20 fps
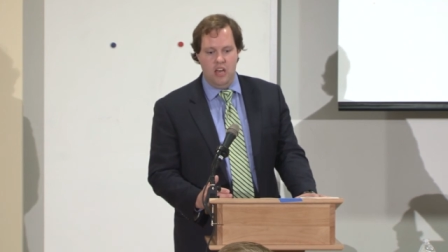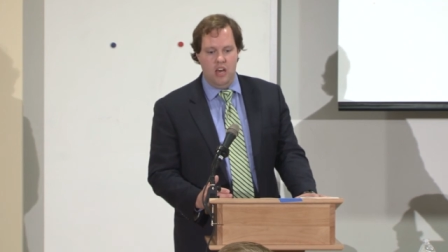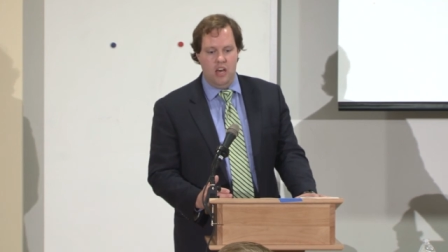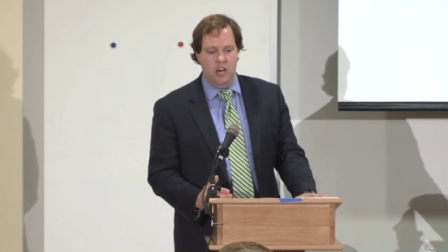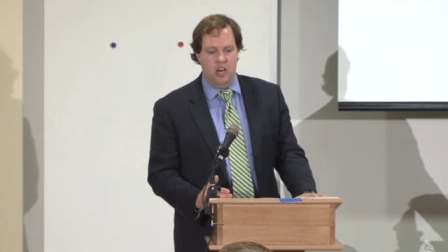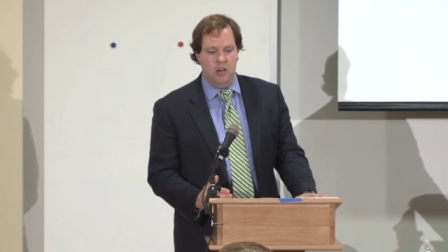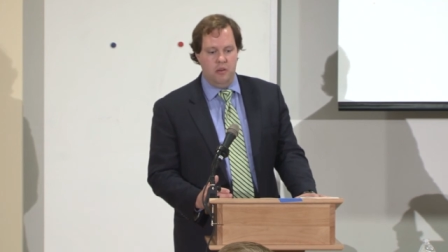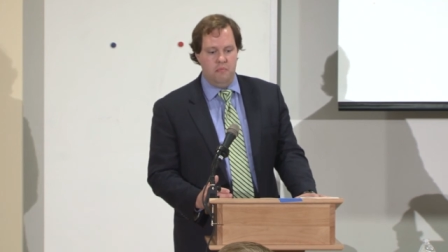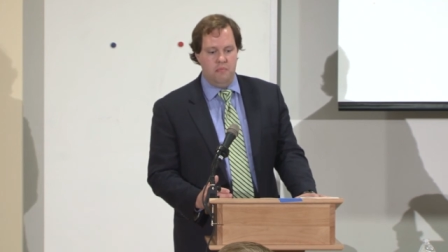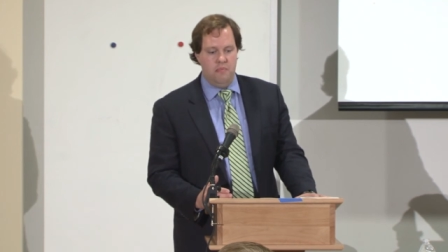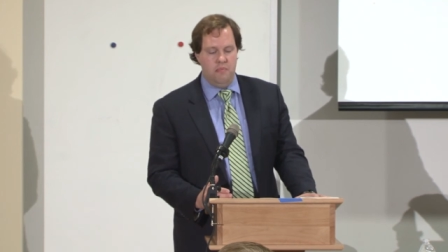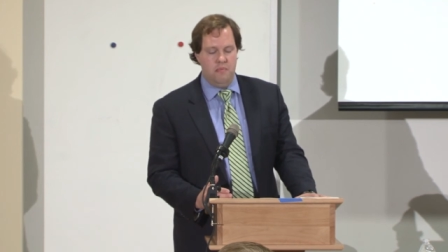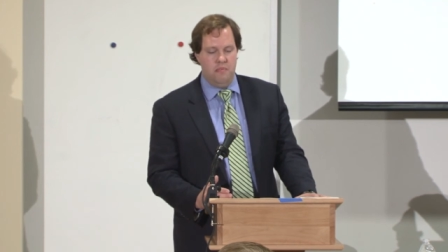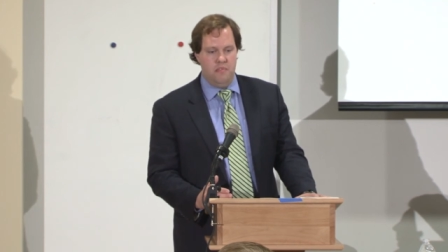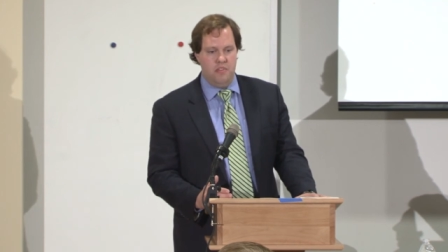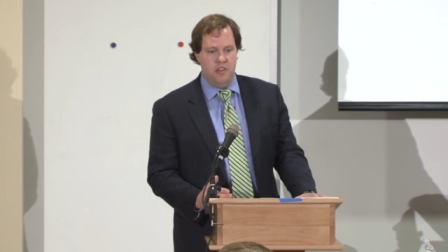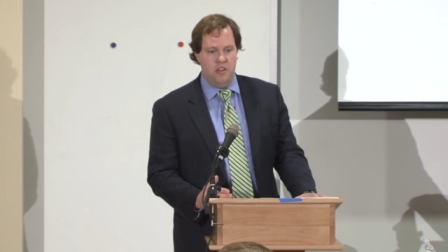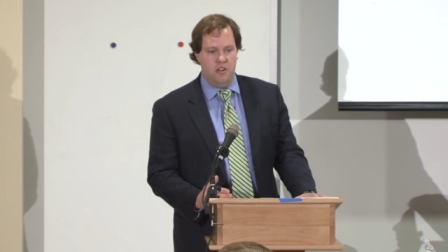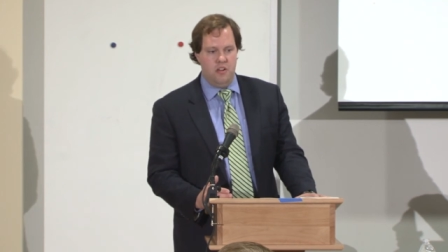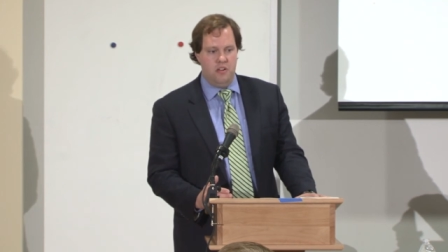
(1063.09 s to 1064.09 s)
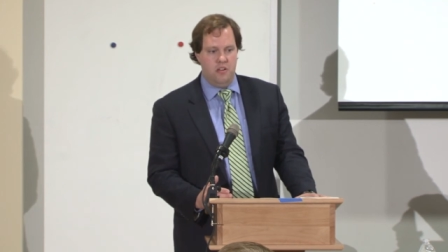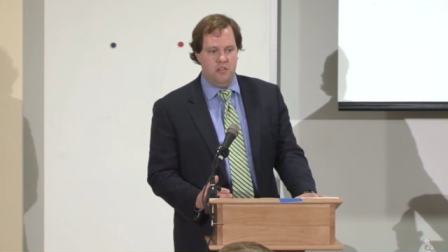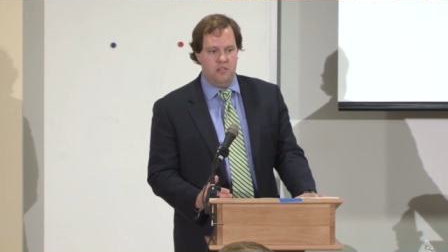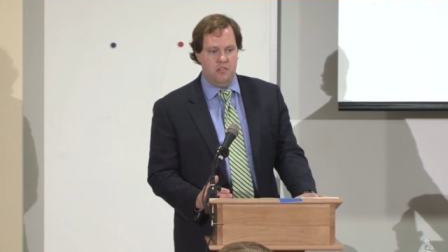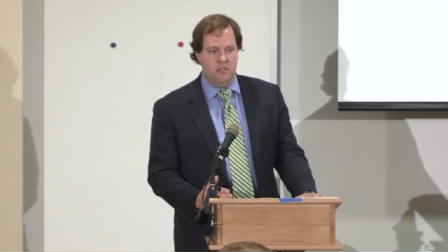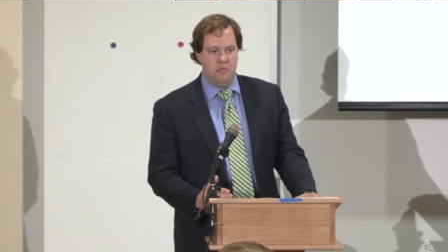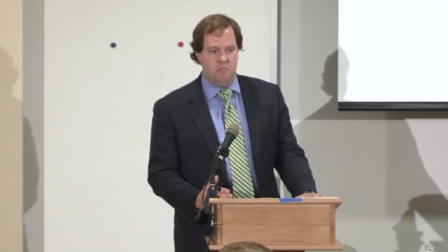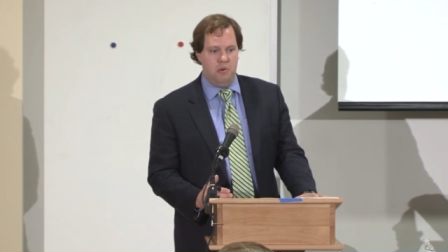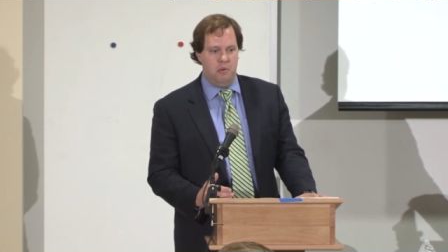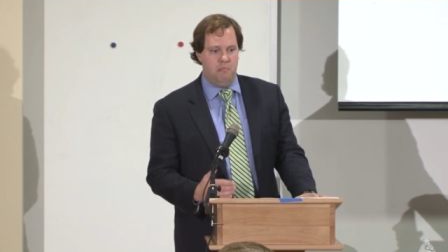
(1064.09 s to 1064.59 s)

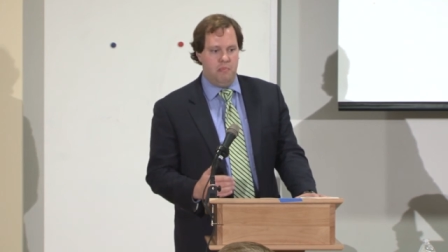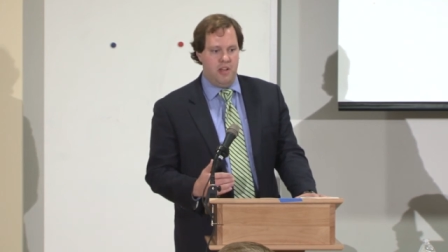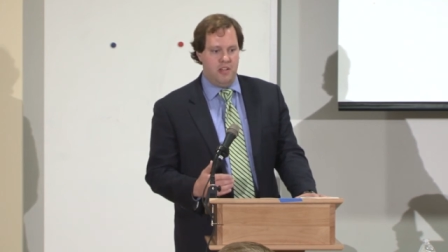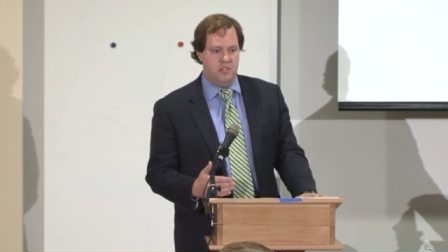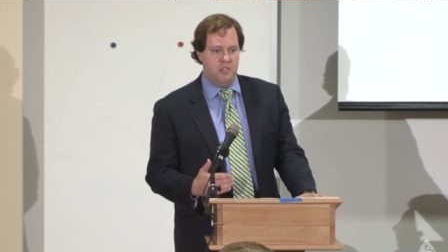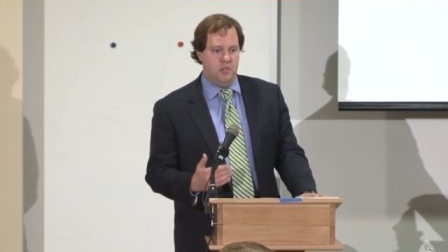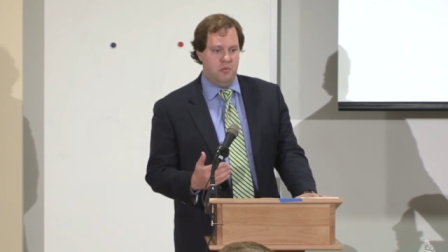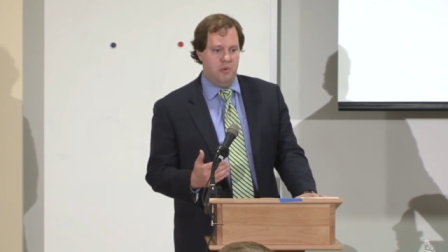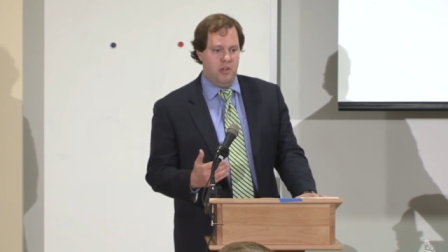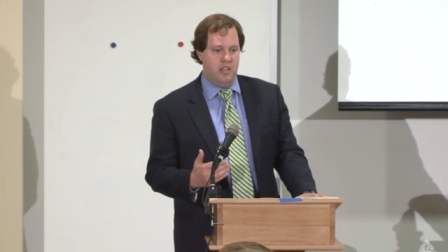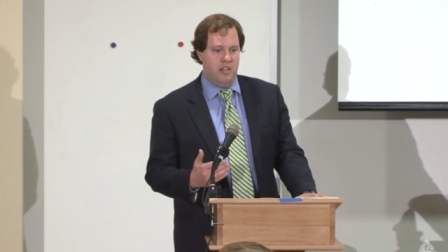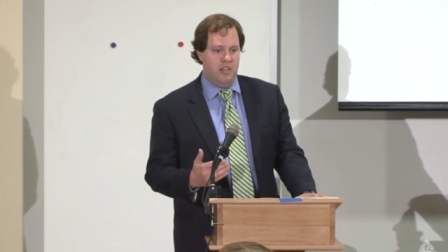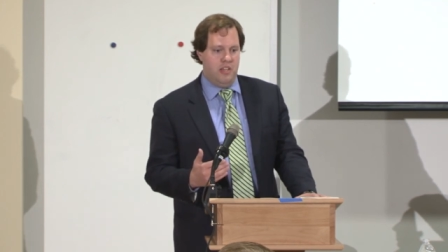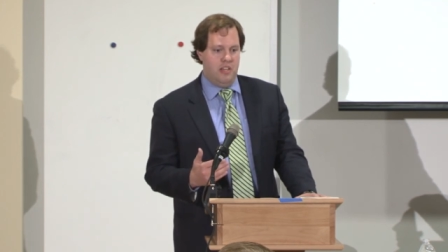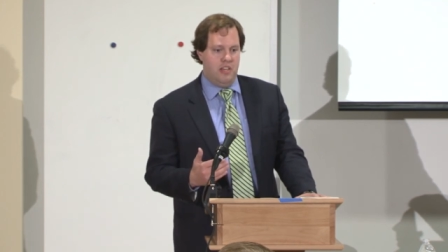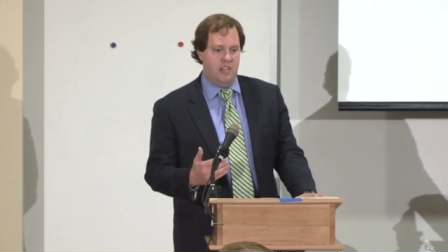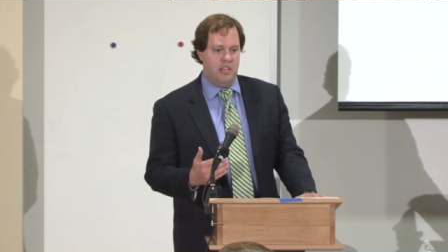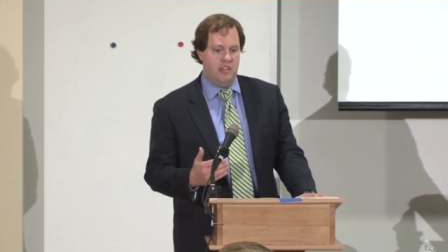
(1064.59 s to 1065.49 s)
they're perpetuated